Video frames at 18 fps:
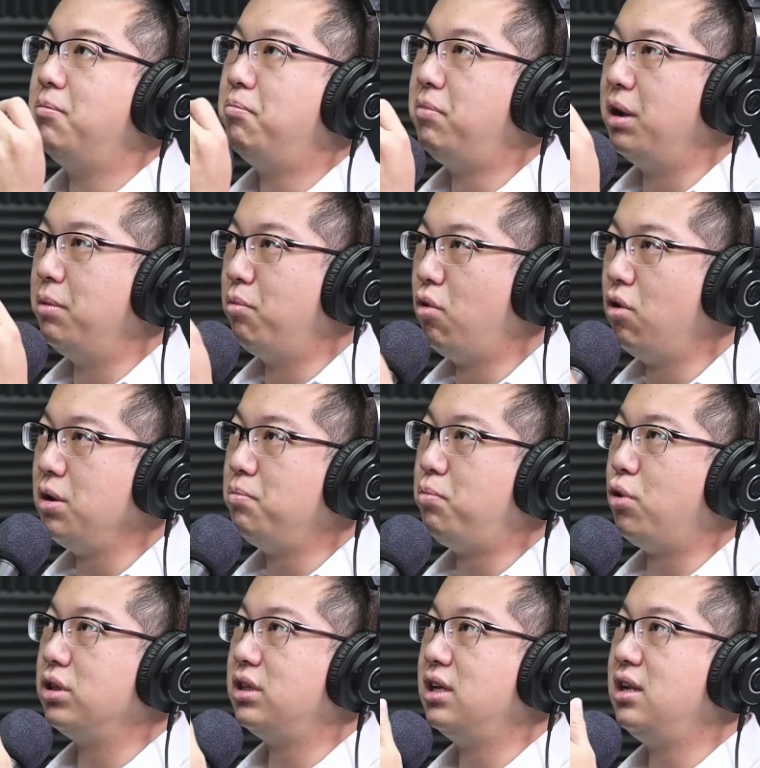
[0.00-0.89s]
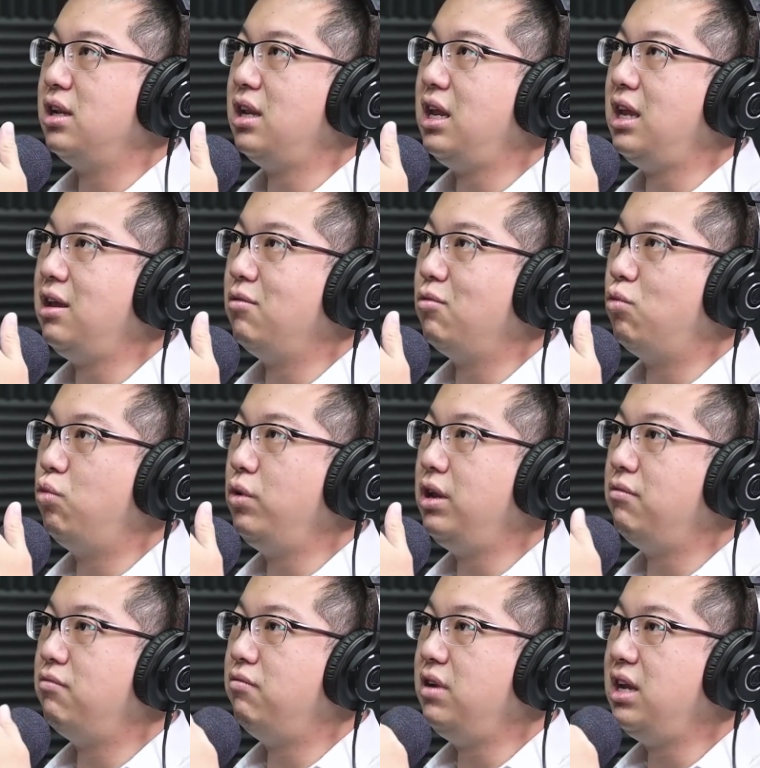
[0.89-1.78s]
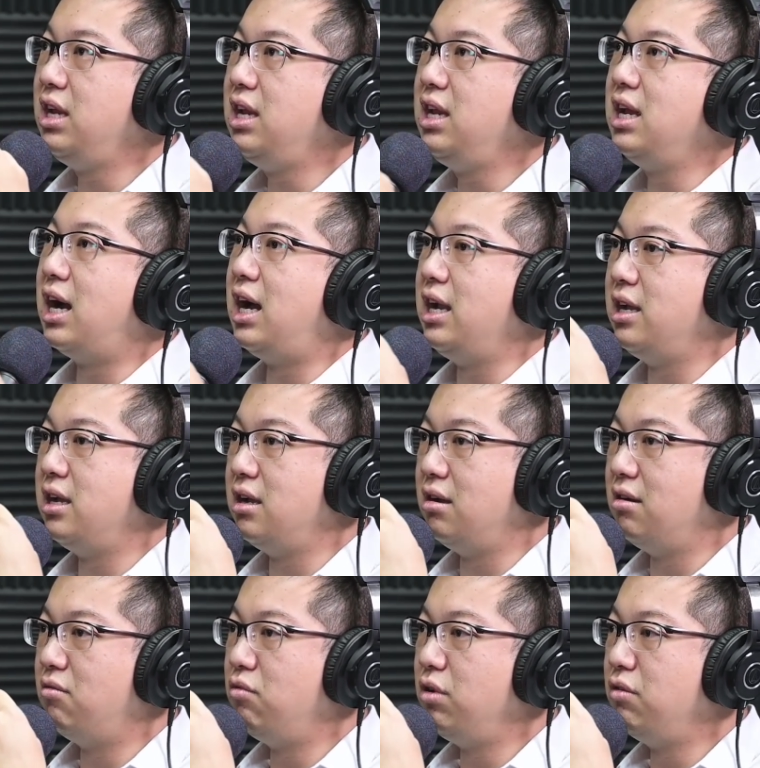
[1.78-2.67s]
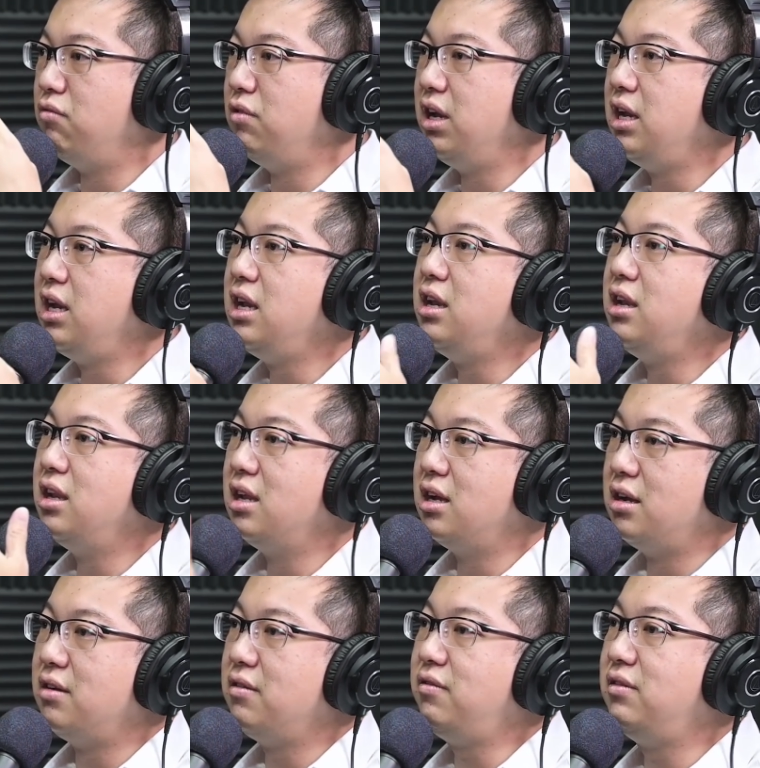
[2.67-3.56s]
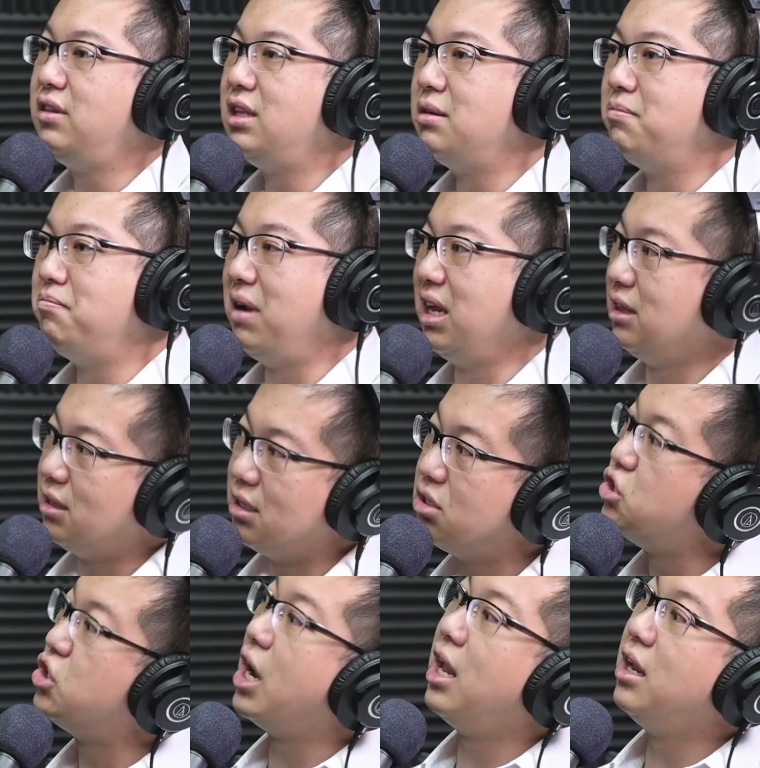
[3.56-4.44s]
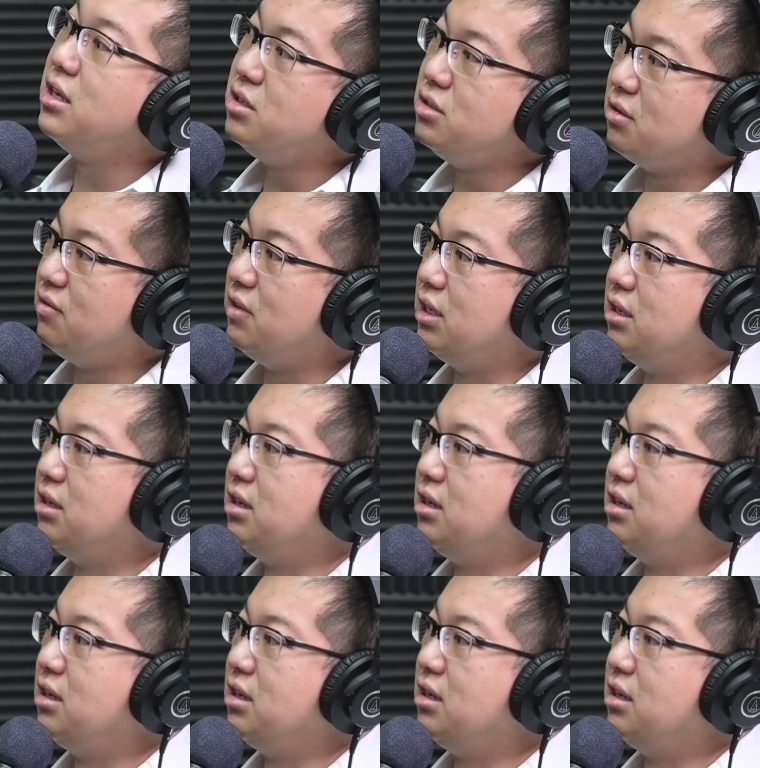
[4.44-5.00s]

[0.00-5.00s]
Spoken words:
But more importantly, we really love the mental challenge of it.